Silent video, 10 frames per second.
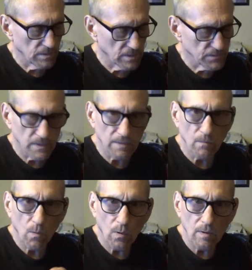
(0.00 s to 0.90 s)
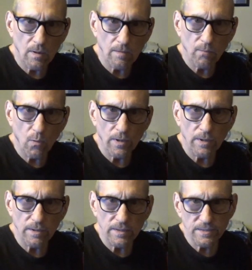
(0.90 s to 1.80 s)
as being more
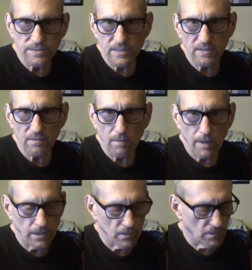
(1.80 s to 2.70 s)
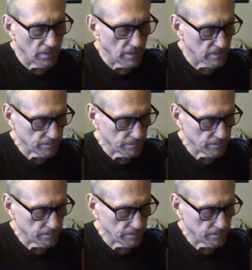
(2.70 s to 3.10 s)
important than, say, the minor there.